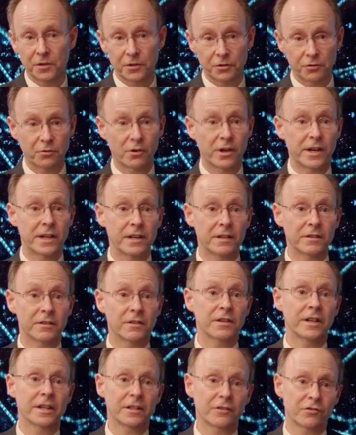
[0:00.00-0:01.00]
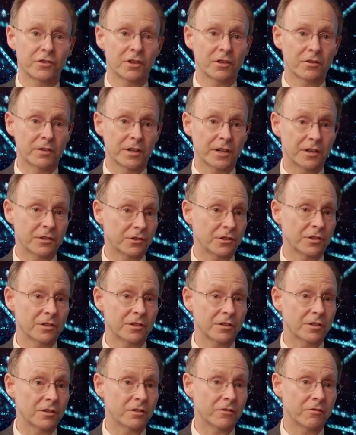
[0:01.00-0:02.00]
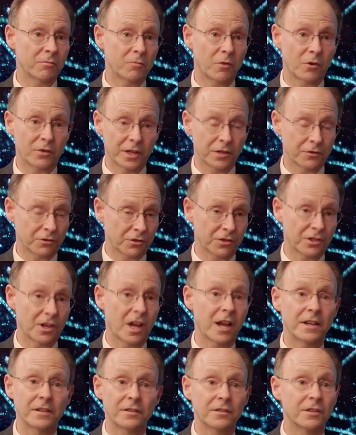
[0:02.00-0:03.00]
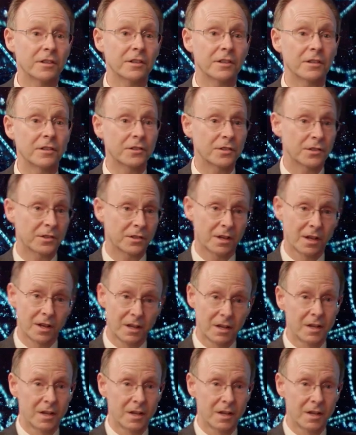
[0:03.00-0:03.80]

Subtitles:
to train the next generation of potential scientists,